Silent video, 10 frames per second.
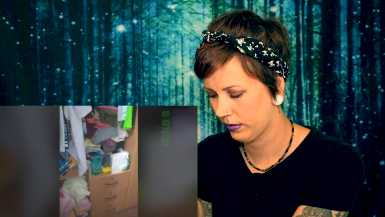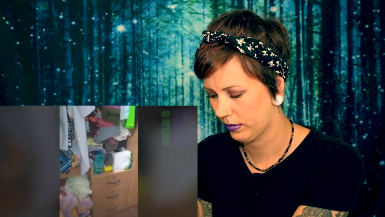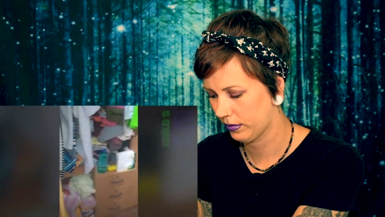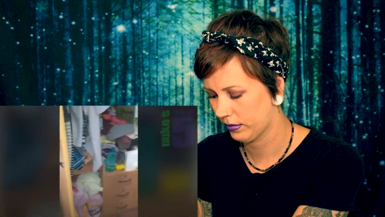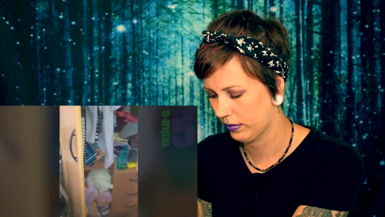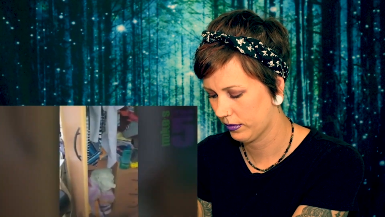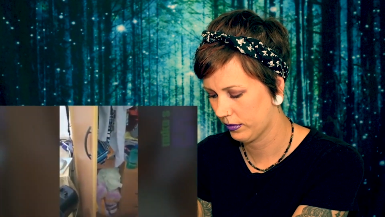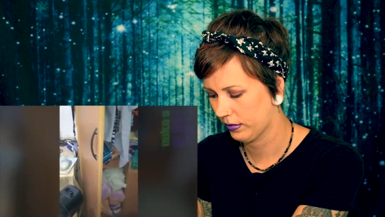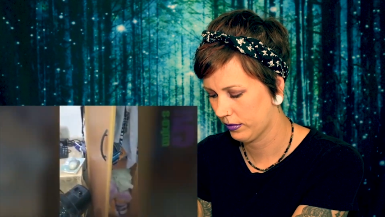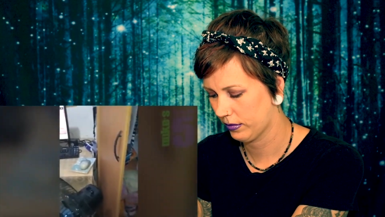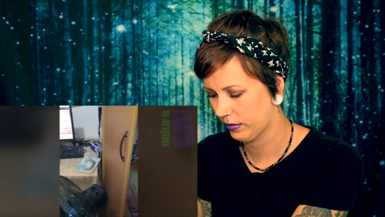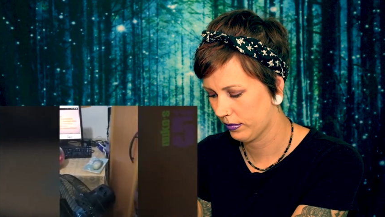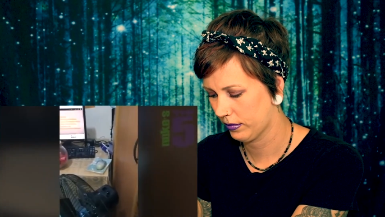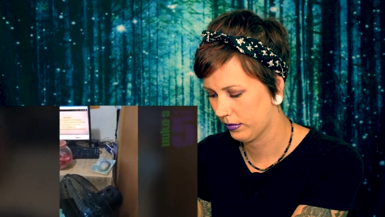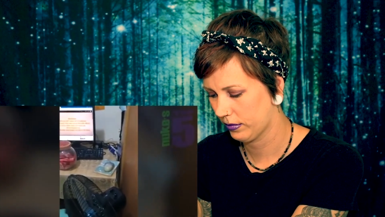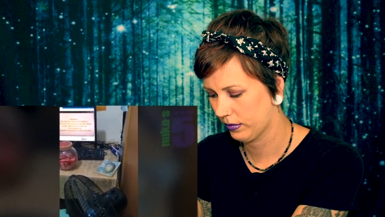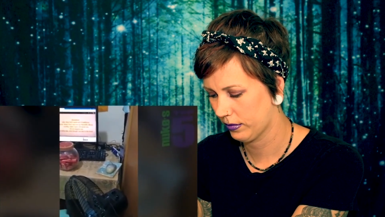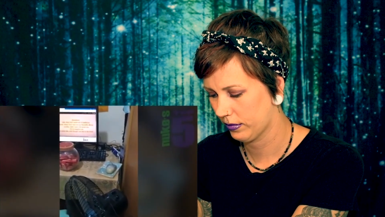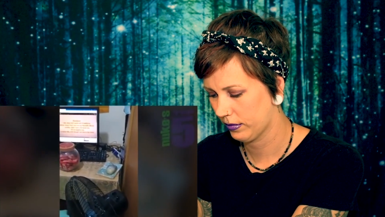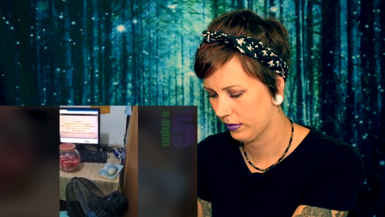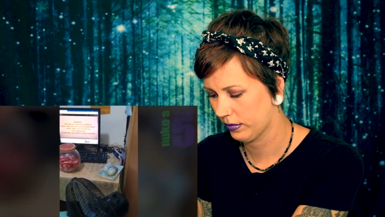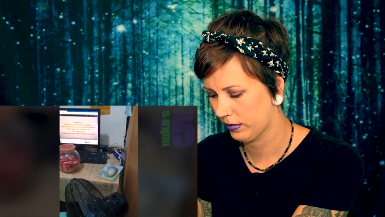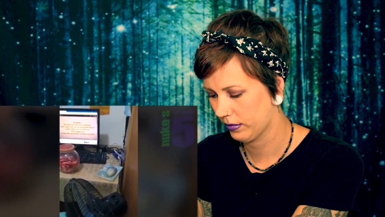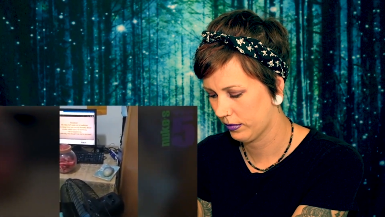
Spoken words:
(silence)